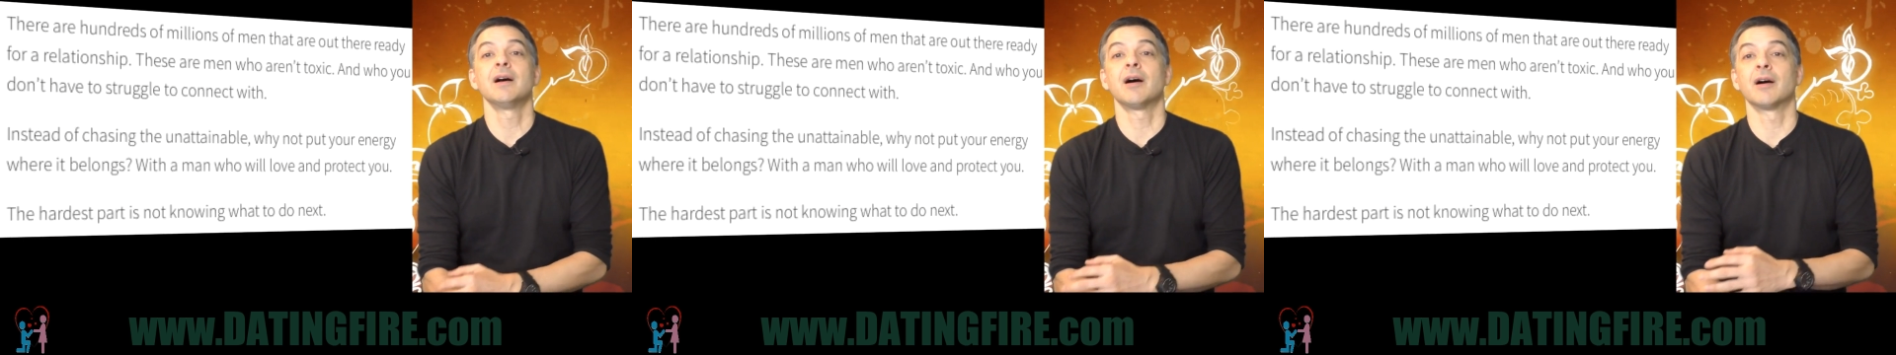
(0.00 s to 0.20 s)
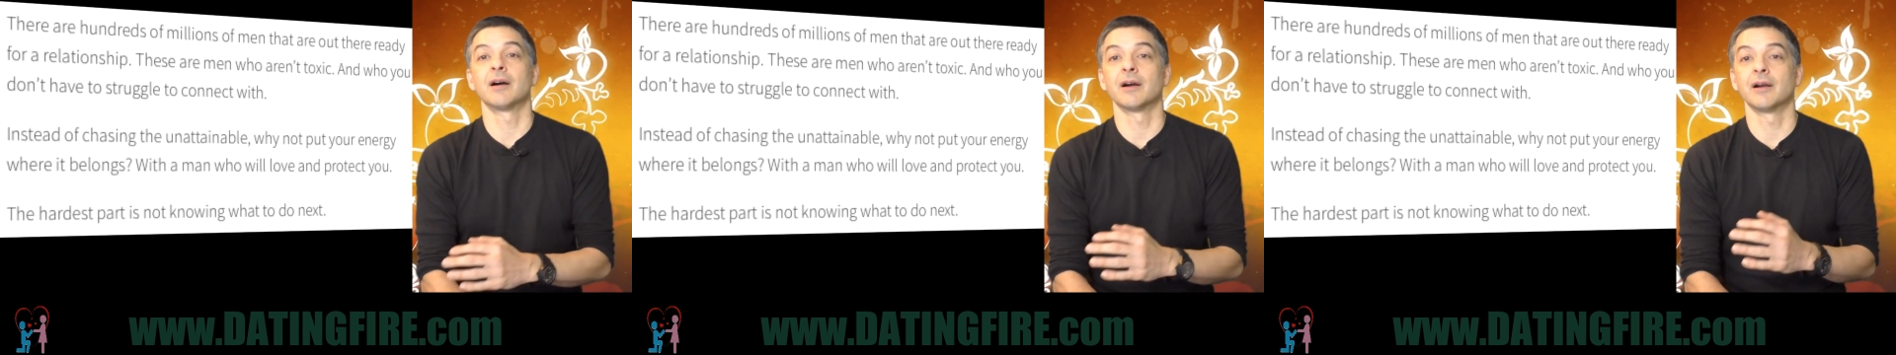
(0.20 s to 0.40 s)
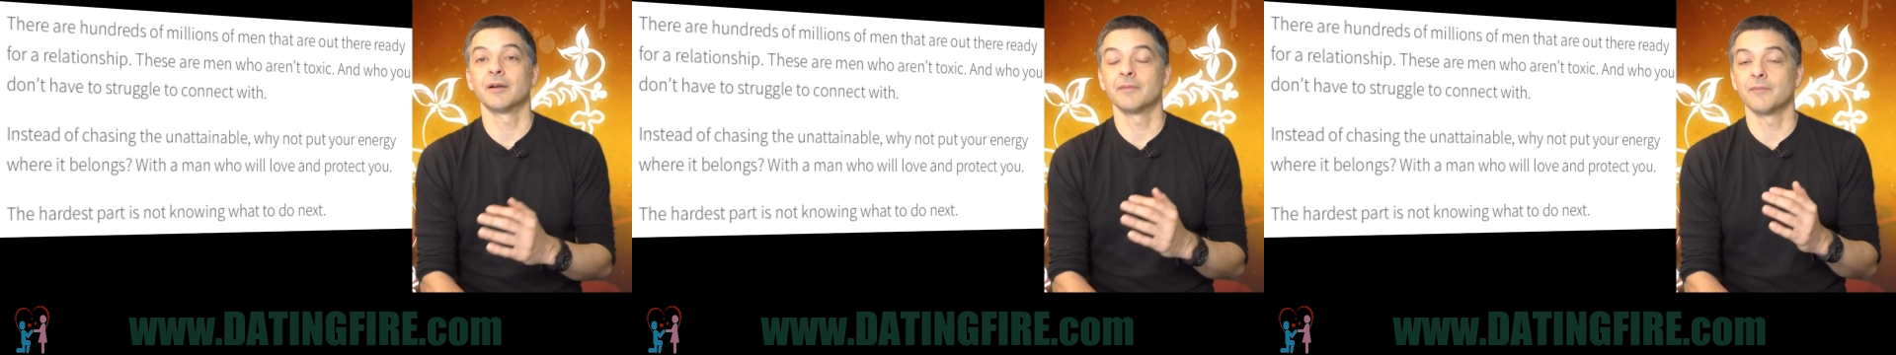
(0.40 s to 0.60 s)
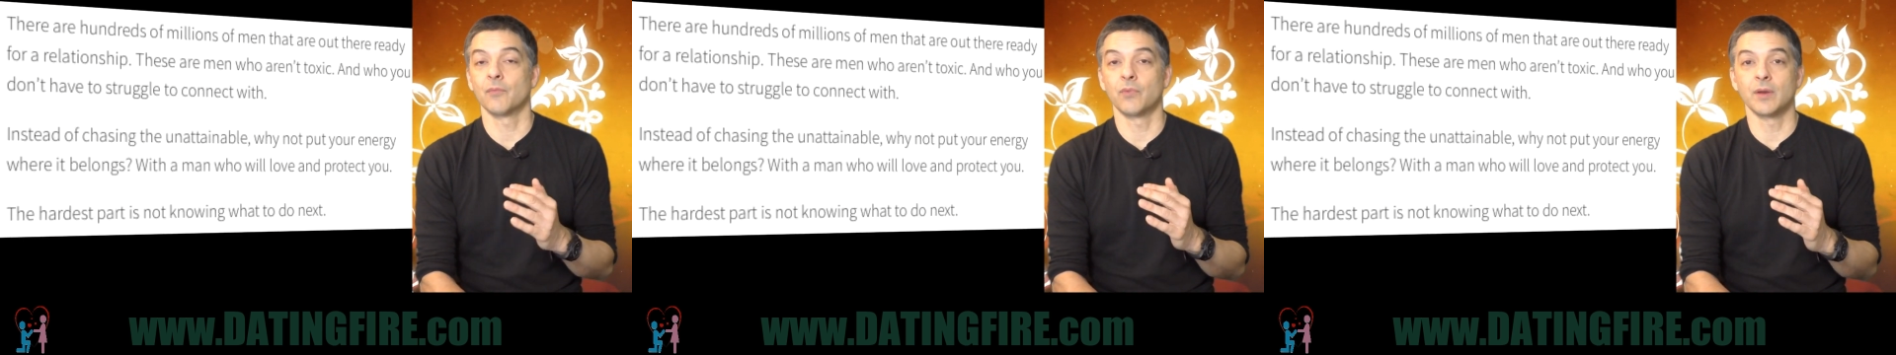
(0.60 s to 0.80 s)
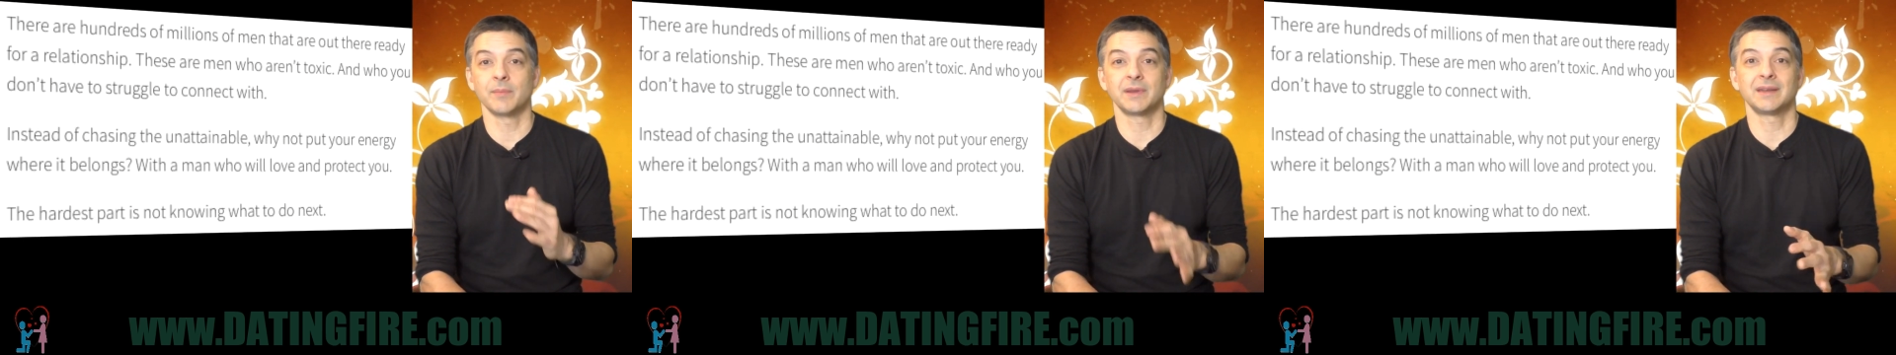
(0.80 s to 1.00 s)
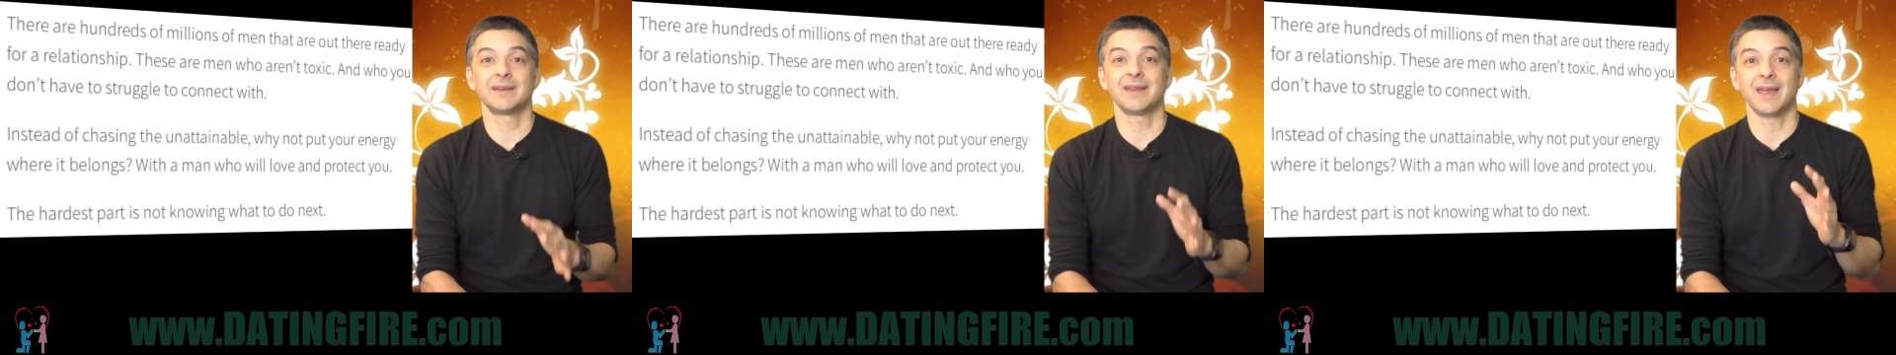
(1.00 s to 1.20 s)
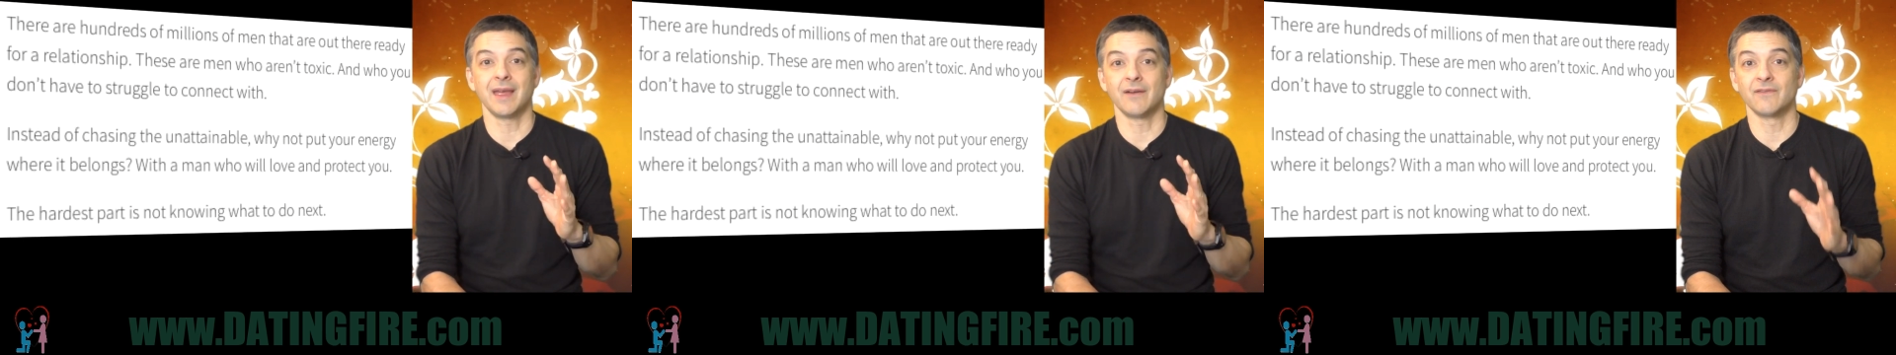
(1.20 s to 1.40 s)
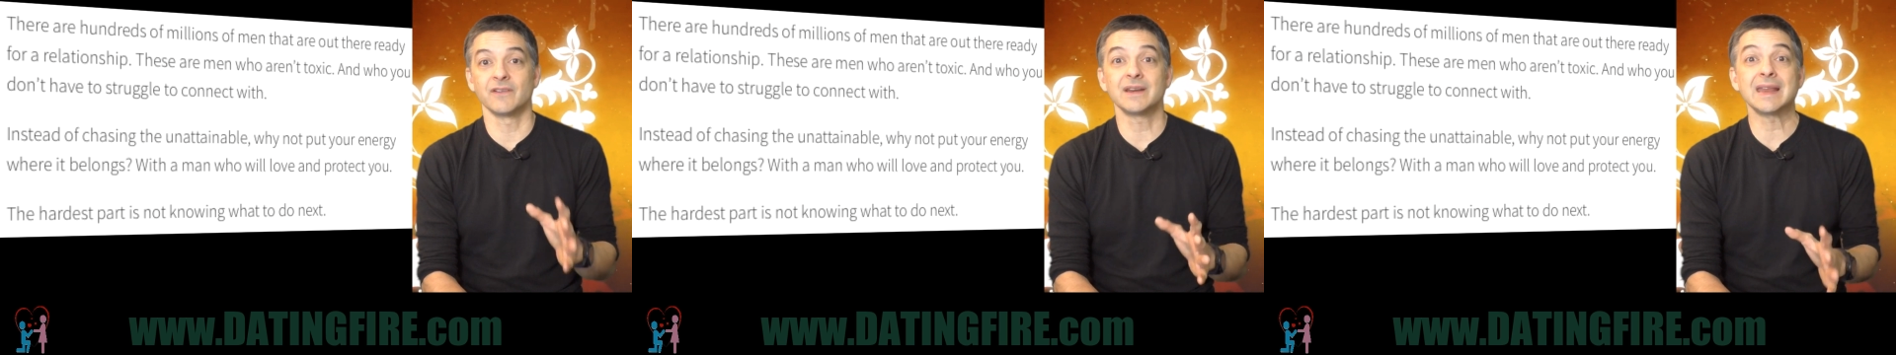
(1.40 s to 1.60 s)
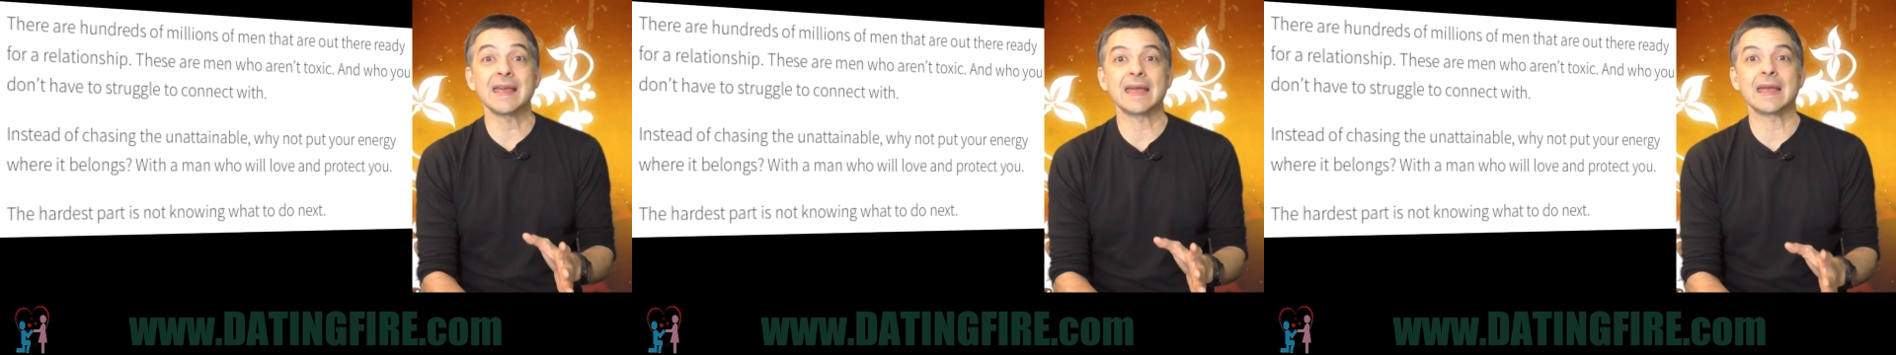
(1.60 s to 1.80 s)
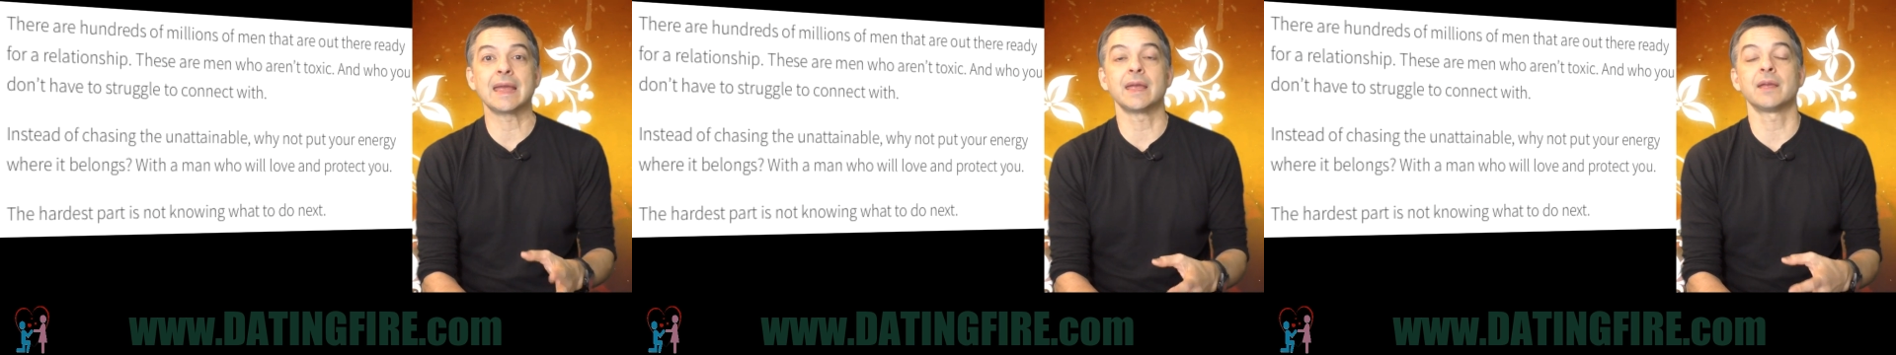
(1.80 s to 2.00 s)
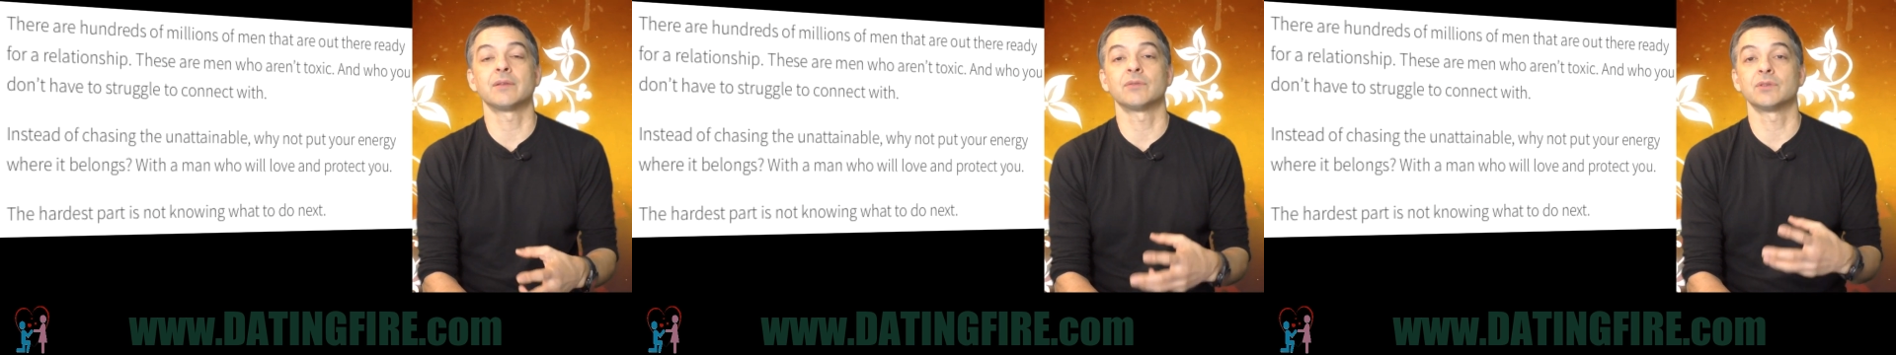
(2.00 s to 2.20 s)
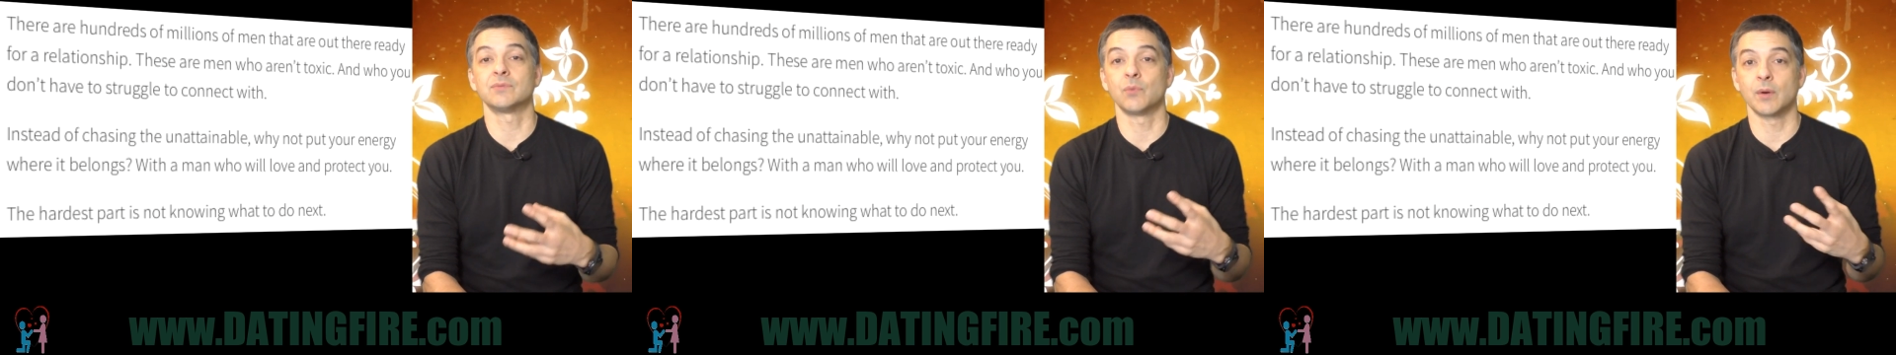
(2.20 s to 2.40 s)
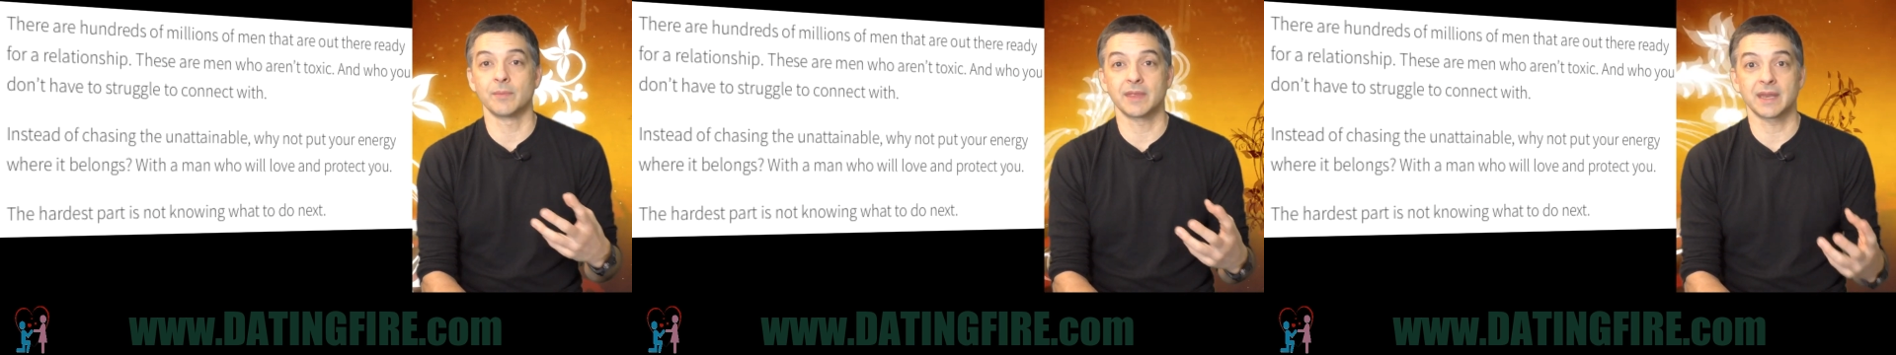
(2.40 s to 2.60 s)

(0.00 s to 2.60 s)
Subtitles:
are women every day and women